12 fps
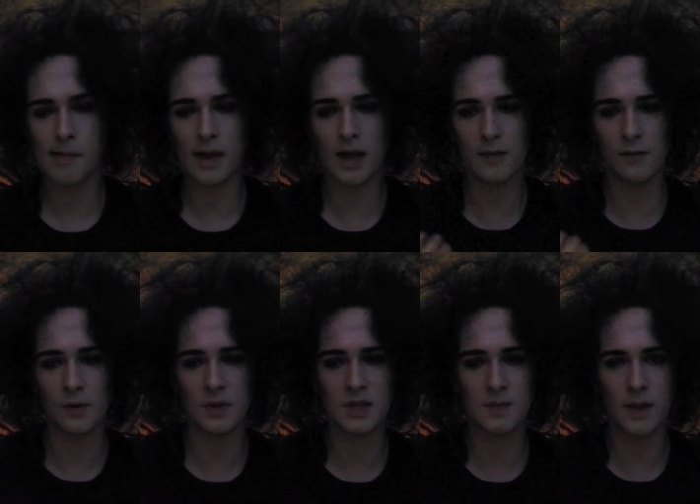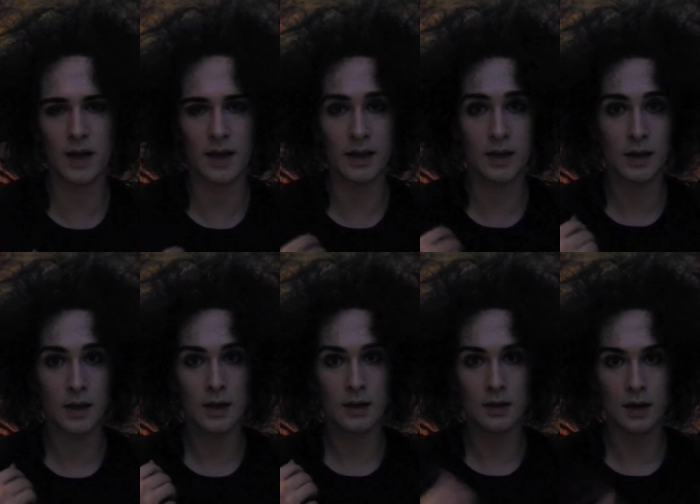influenced by
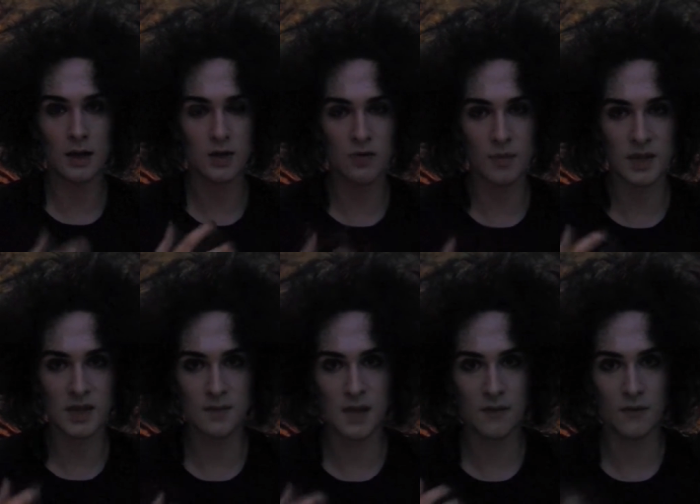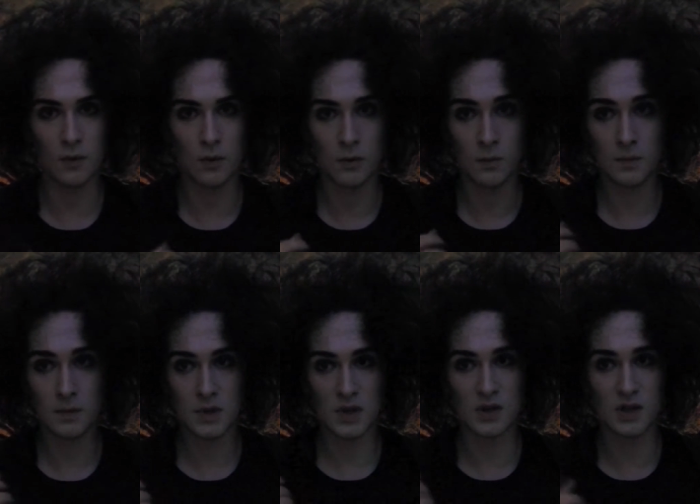like Robert Smith or
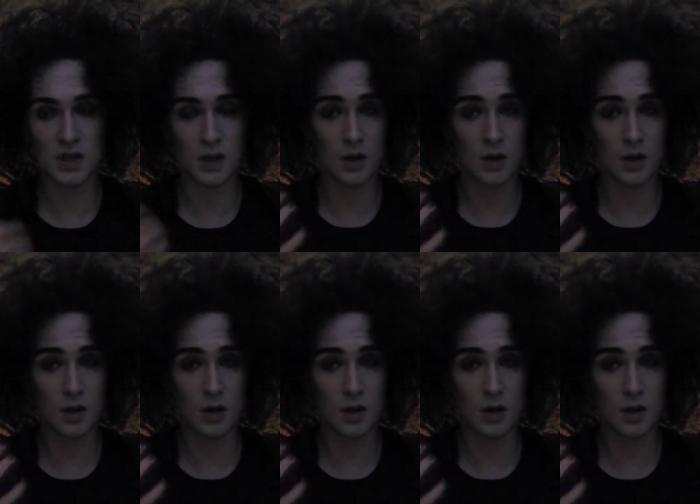TUC.